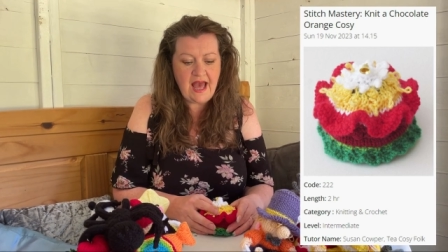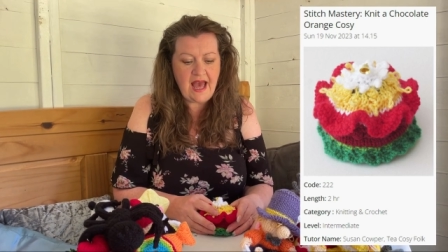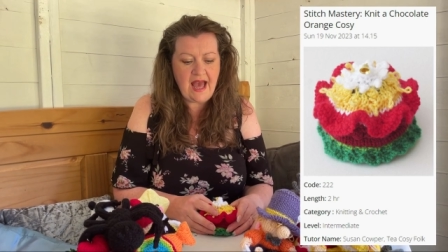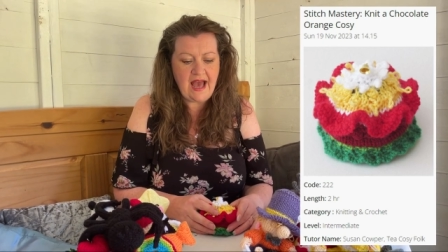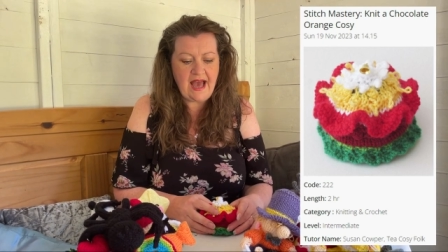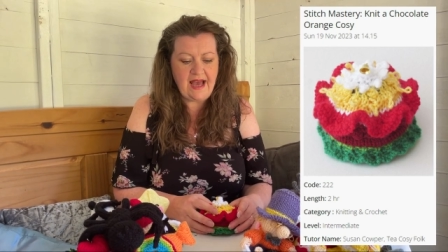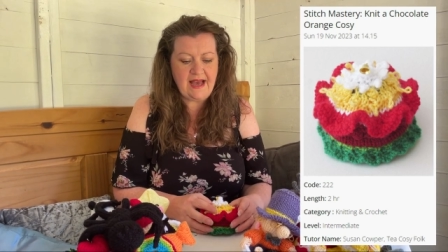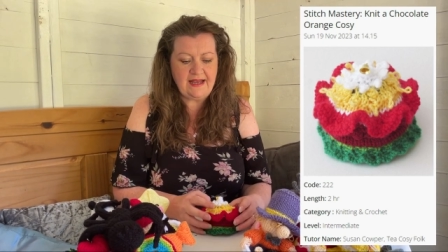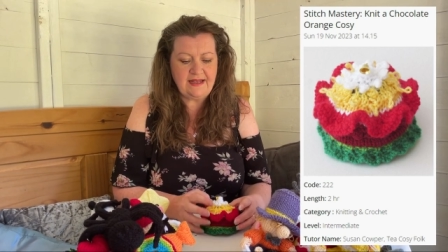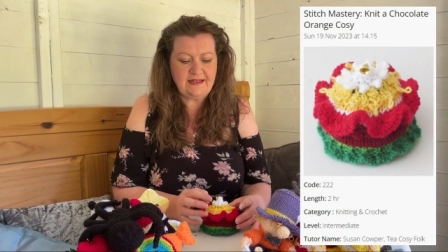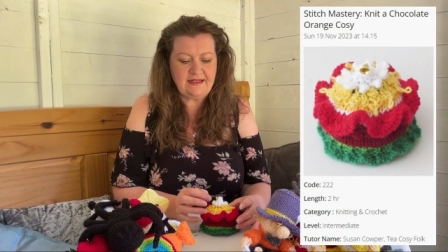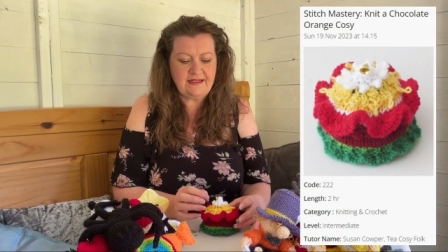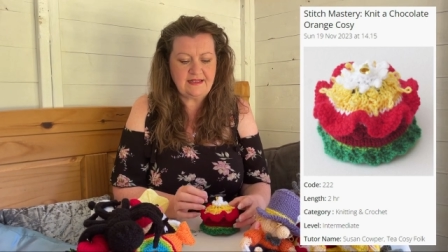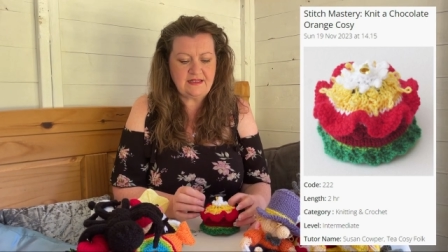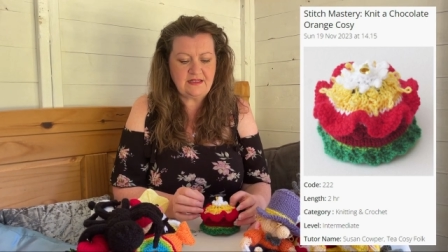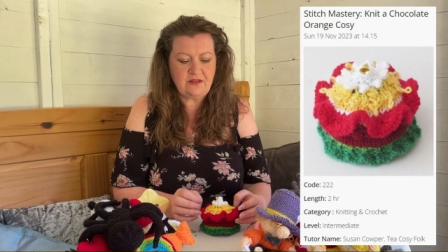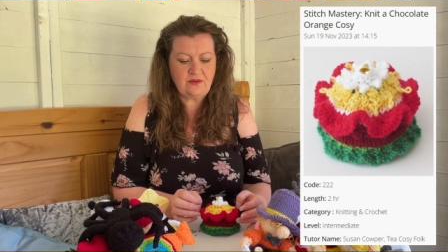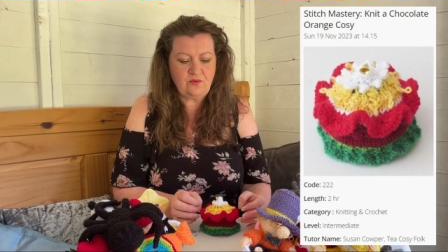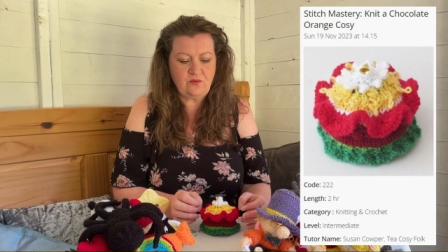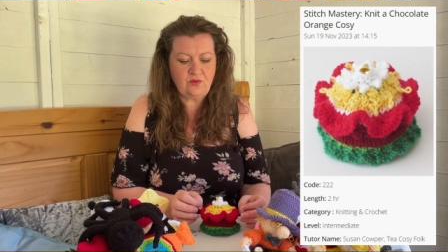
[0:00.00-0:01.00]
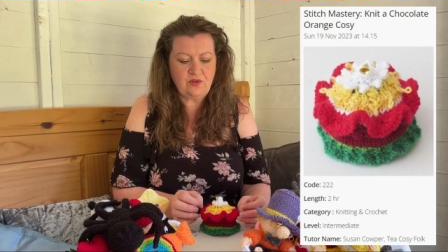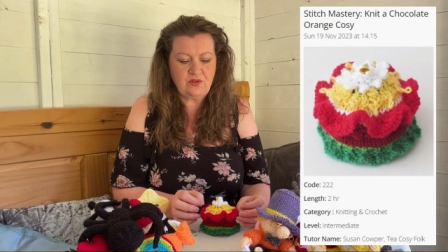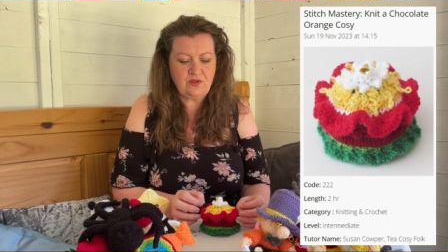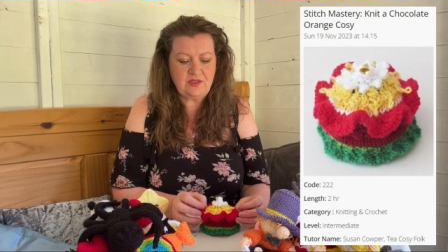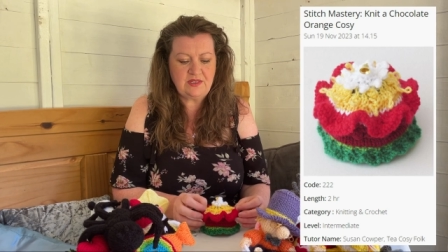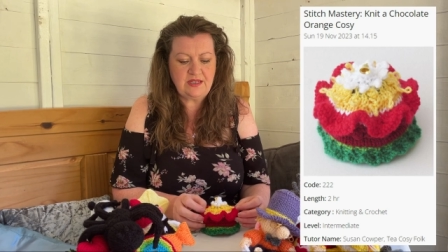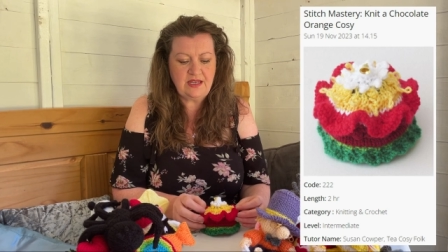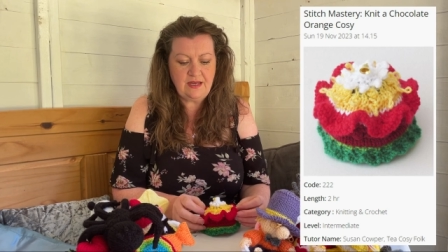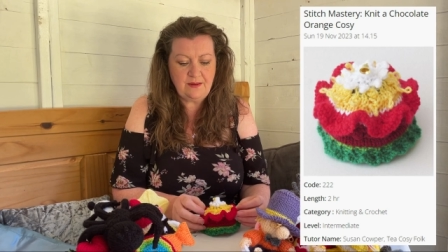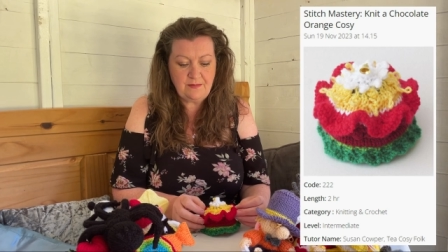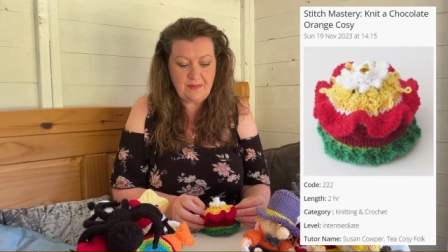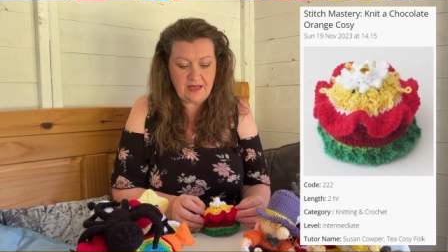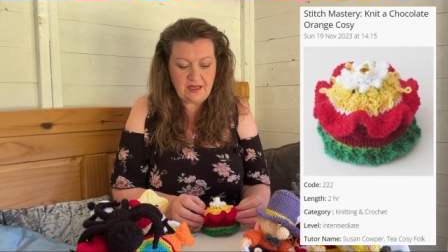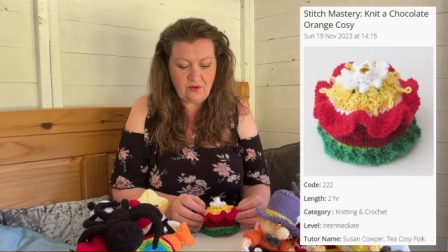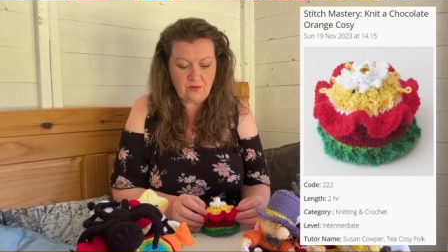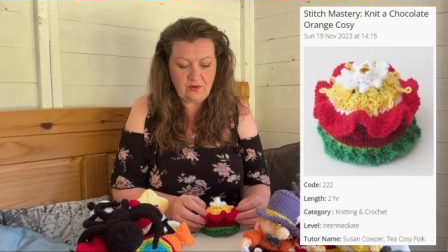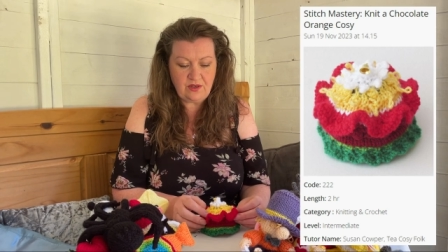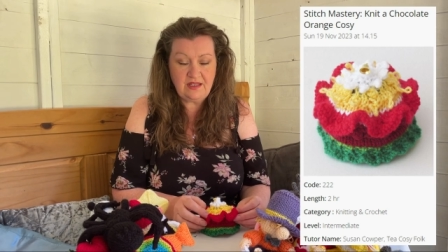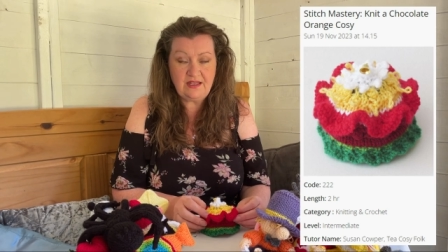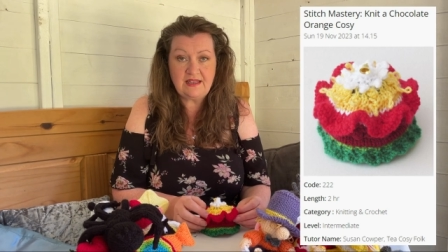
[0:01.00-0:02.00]
and we'll sit and make
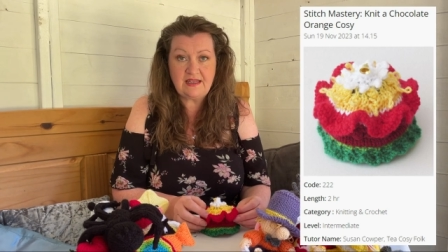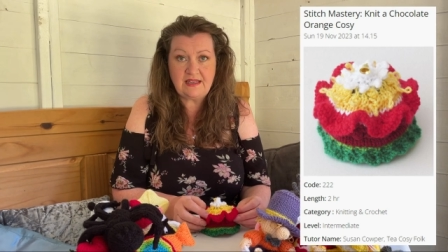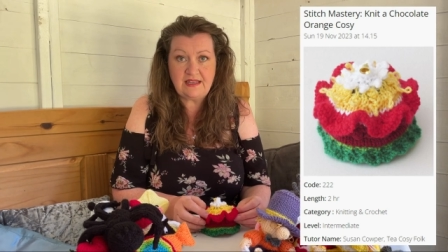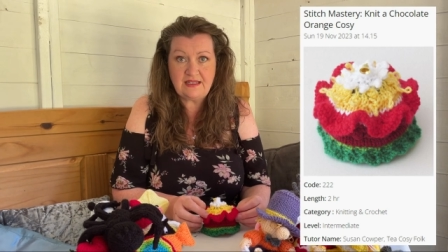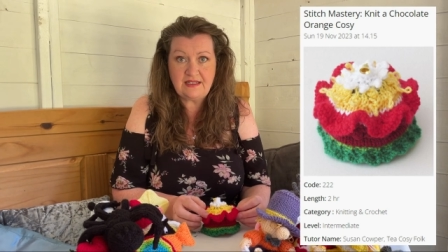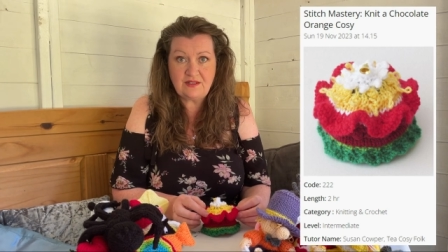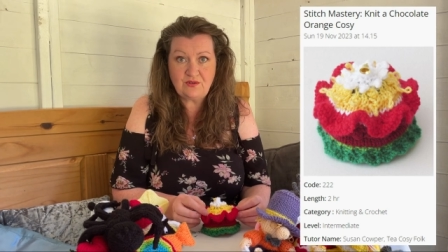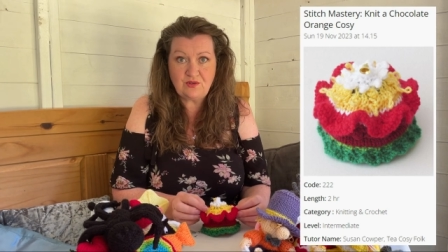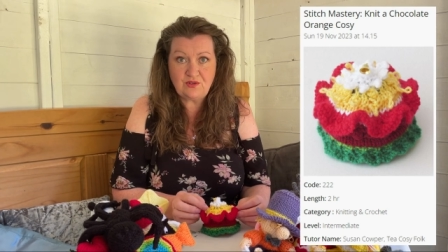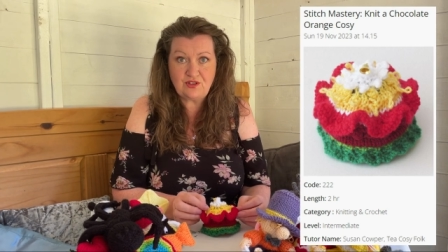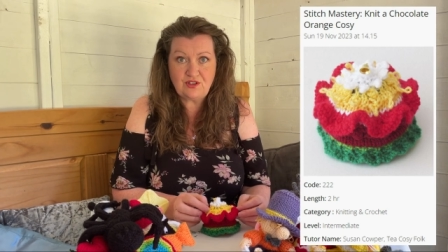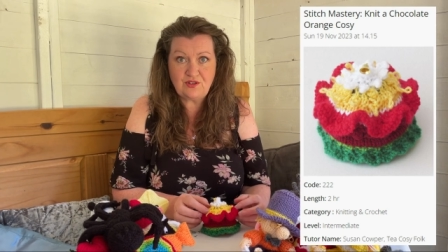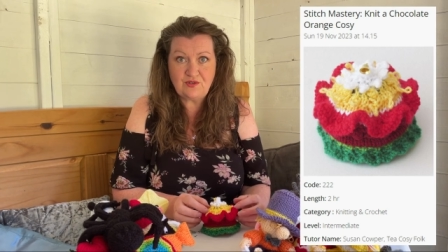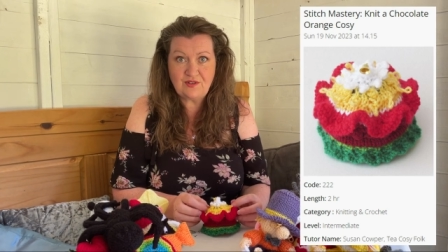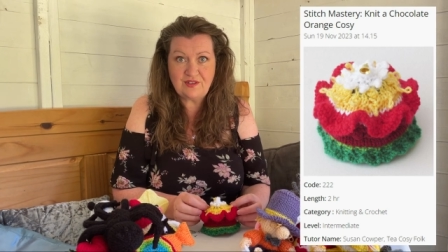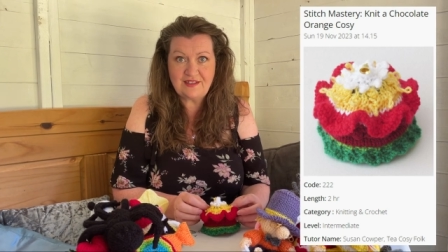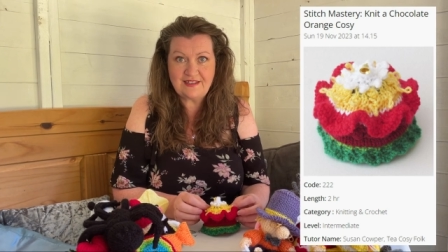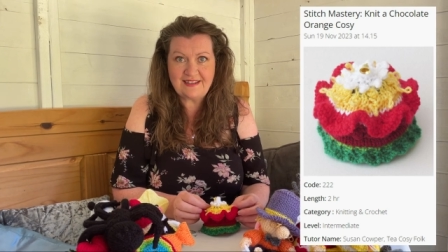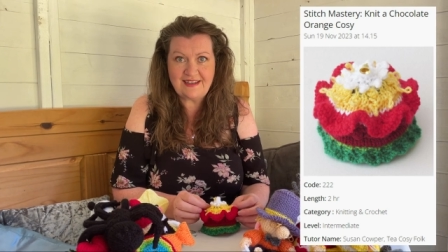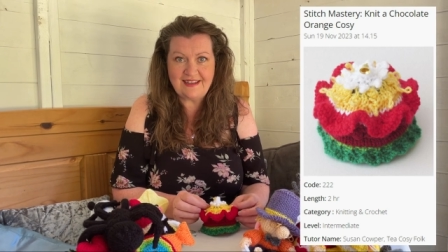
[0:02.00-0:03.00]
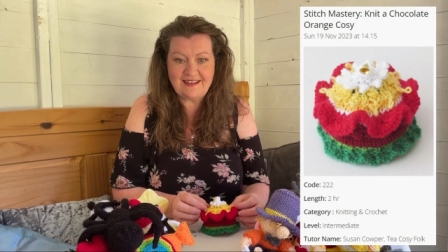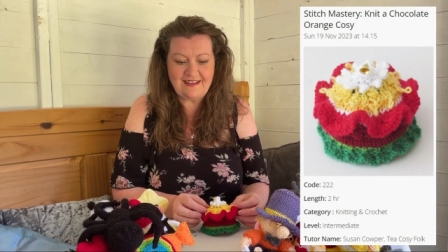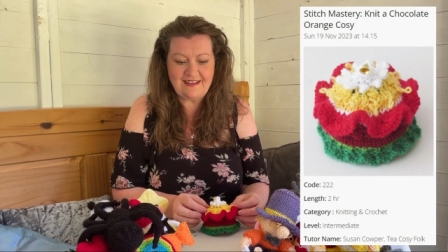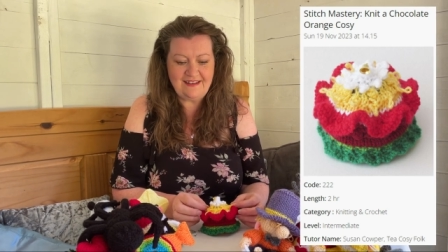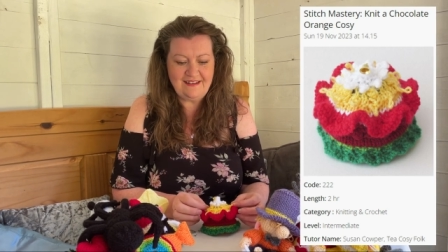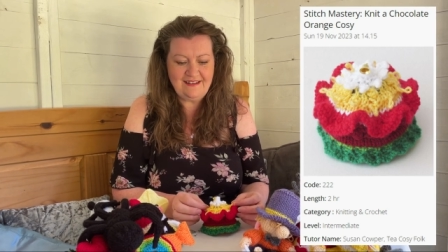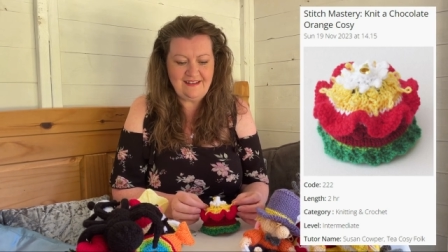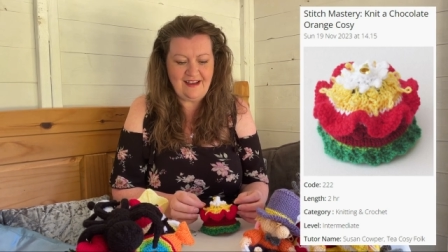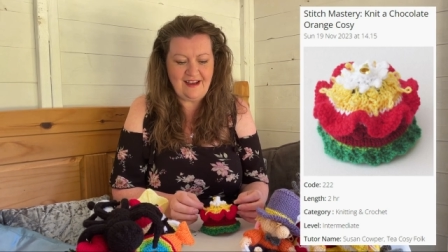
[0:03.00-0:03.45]
one of these we'll do one together